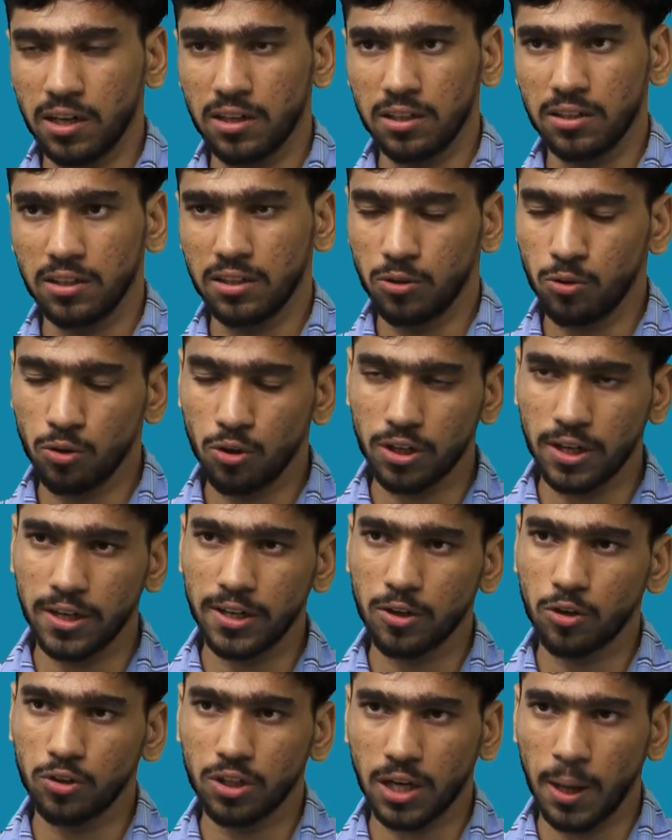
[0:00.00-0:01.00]
do not
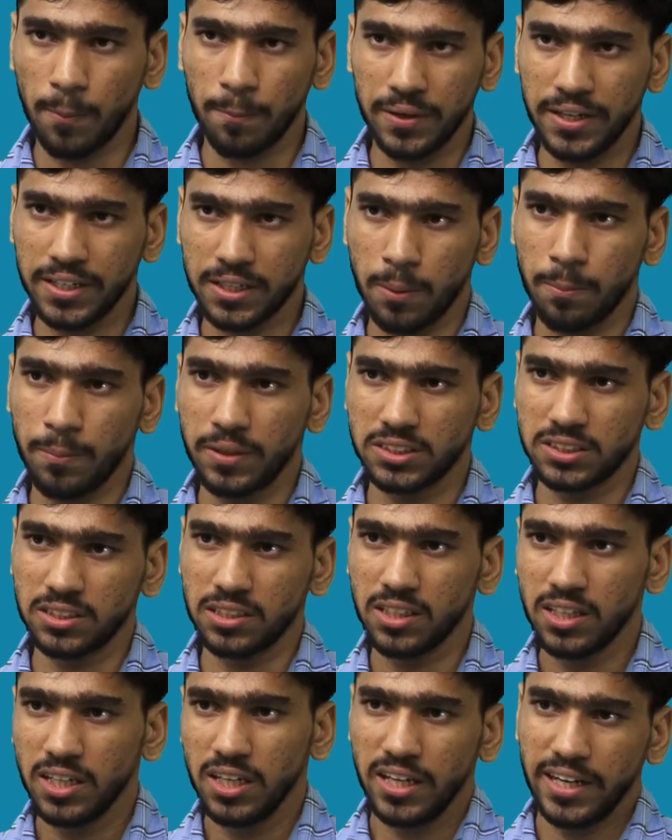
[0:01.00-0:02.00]
undergo the complete combustion.
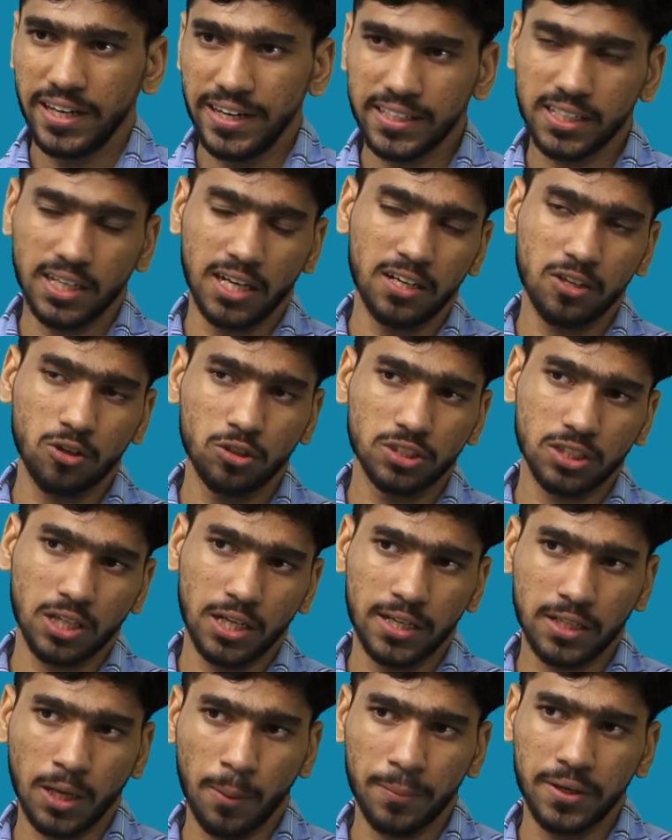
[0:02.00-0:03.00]
It undergoes the
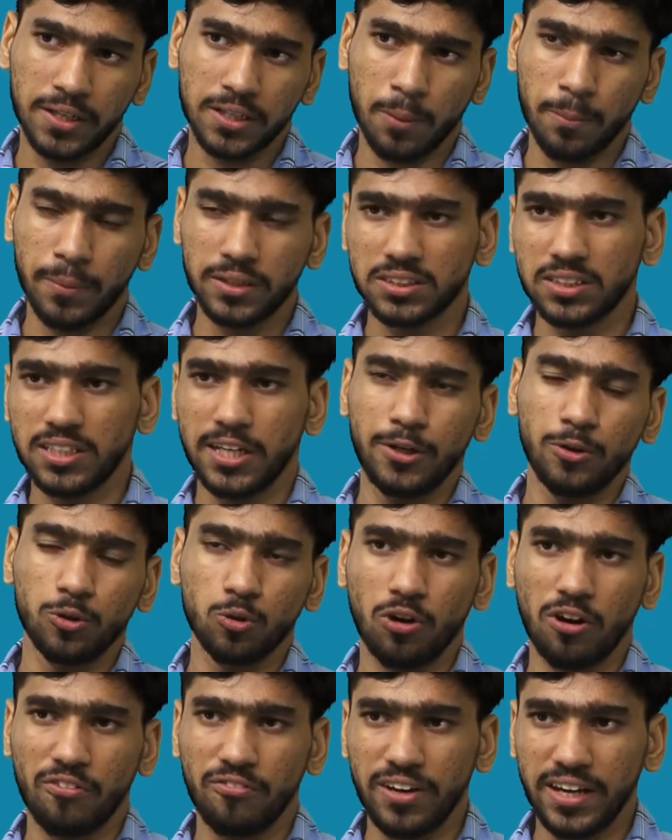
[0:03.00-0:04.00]
incomplete combustion, and due
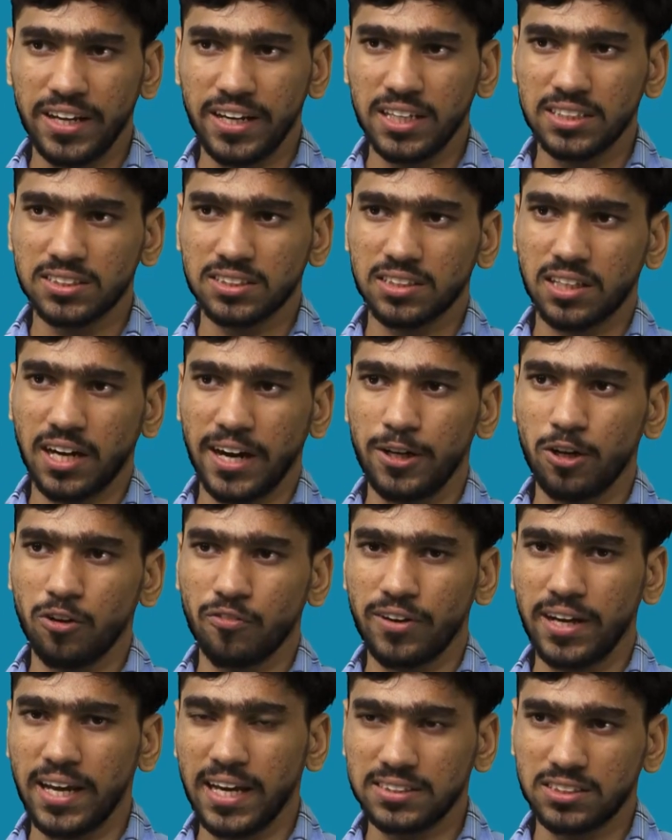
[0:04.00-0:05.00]
to various kind
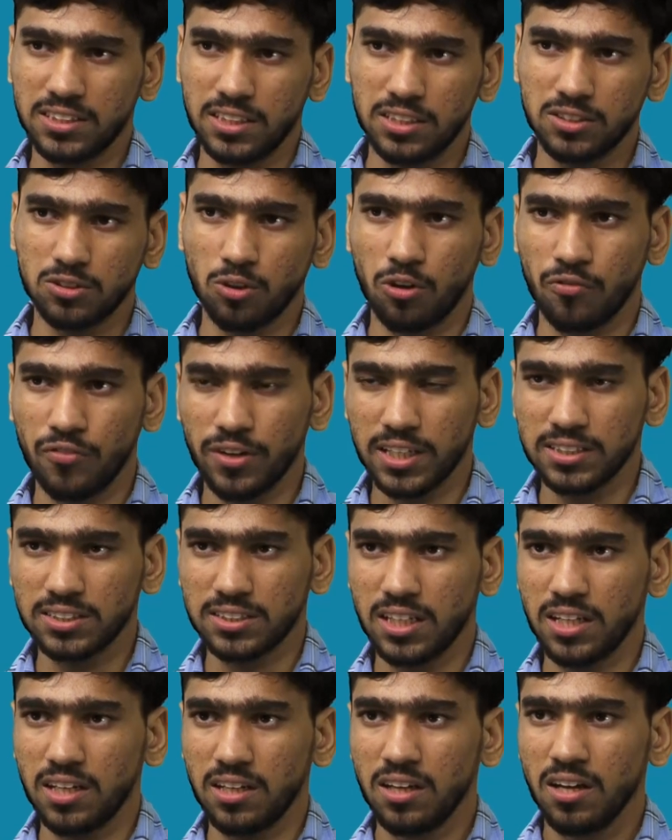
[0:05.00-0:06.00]
of gases, or we can
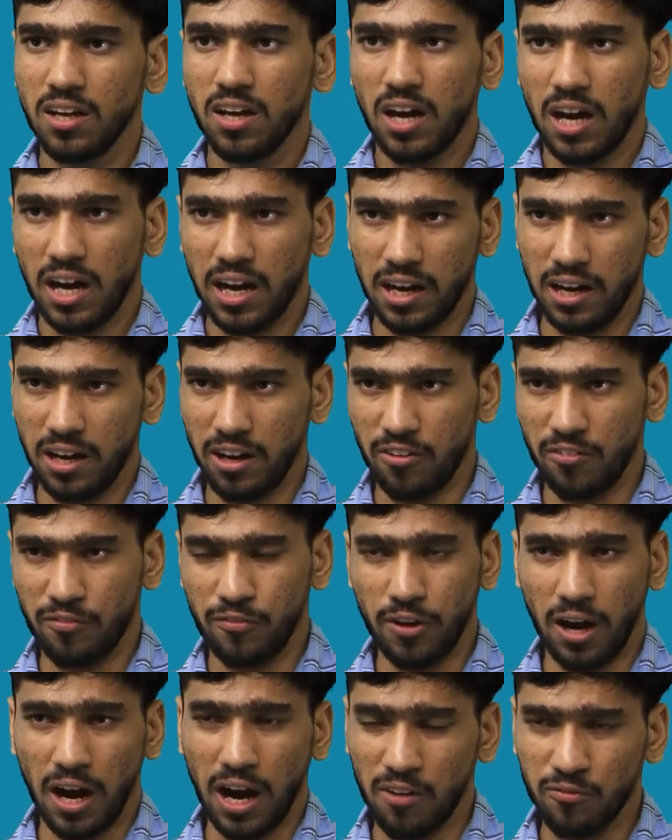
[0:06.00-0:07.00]
say
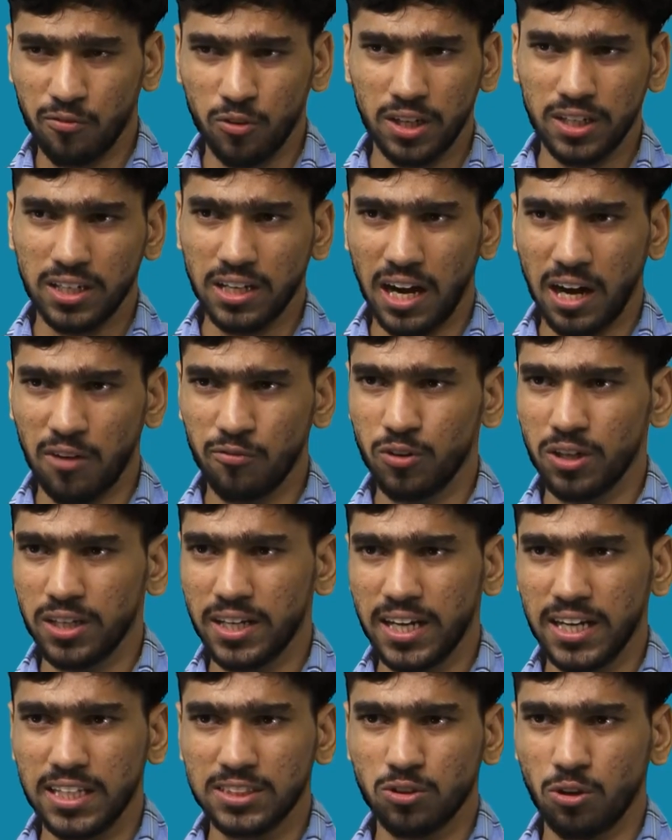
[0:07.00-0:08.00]
harmful
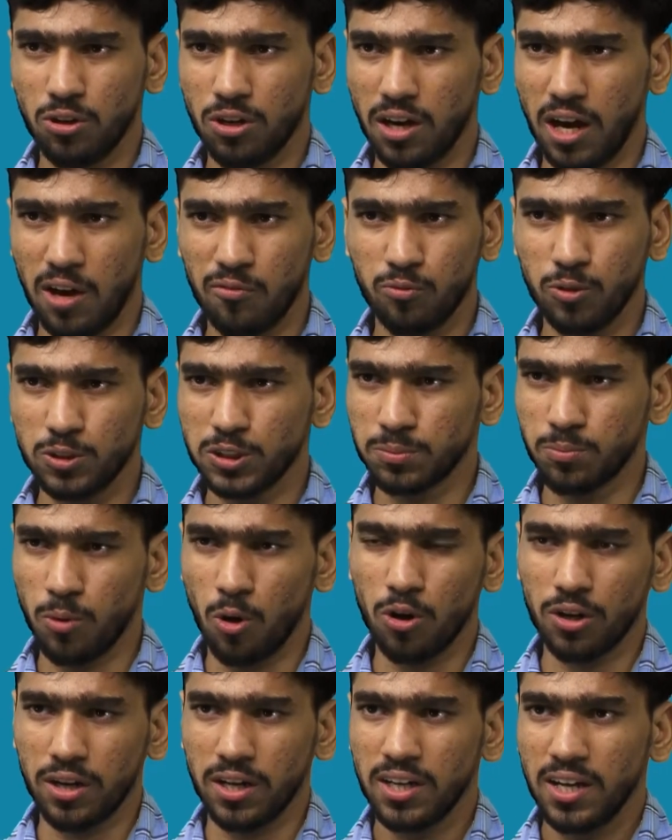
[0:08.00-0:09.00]
gas or harmful
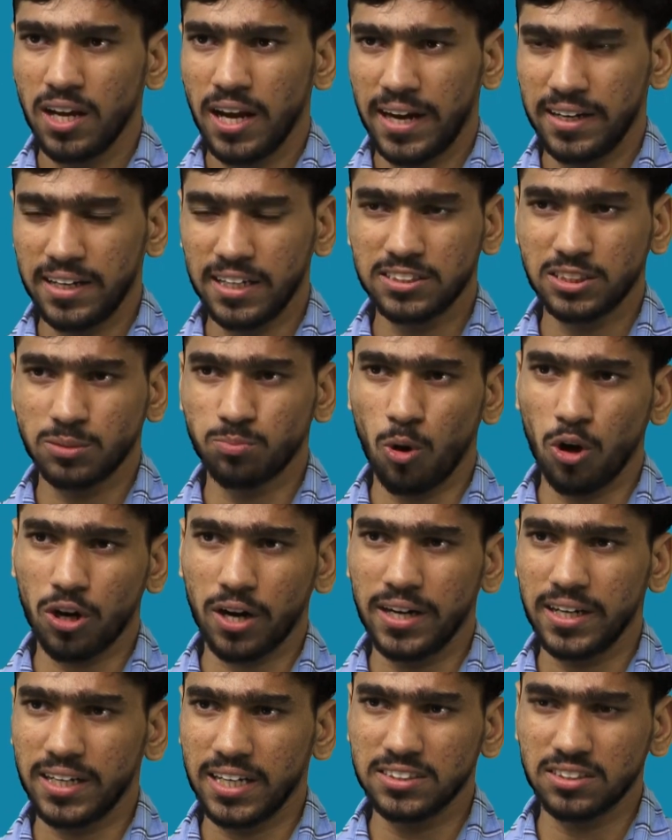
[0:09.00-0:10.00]
smoke, and that smoke
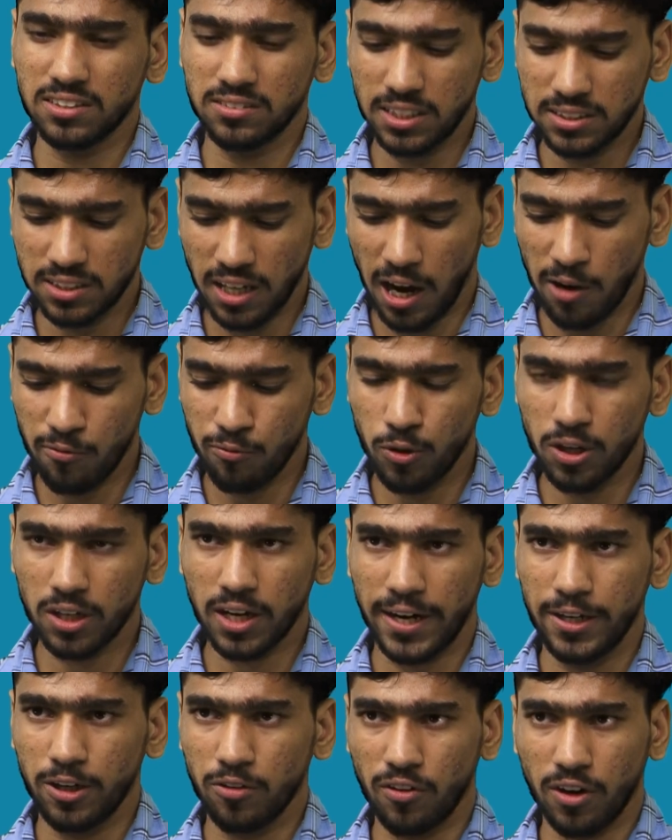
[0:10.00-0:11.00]
contains this harmful
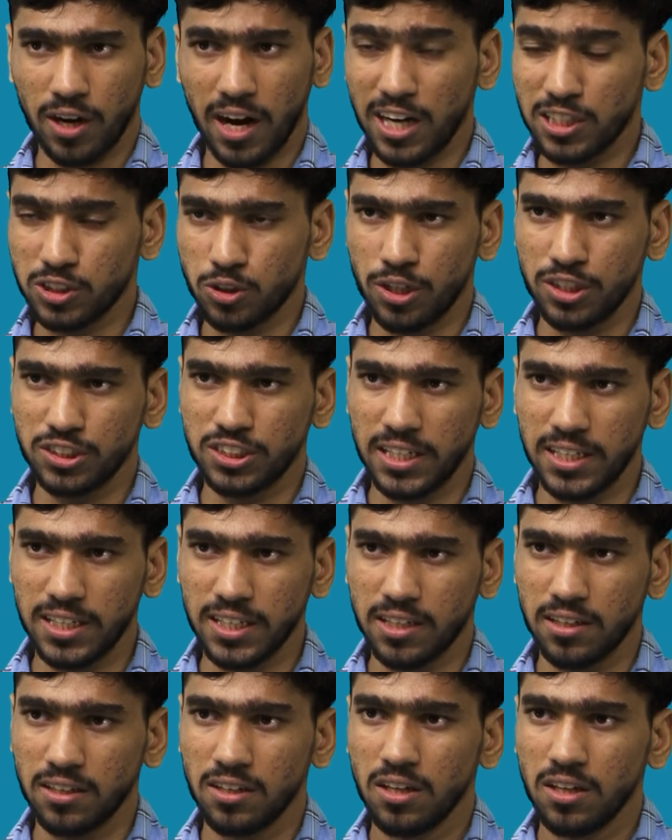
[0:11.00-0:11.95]
kind of carcinogenic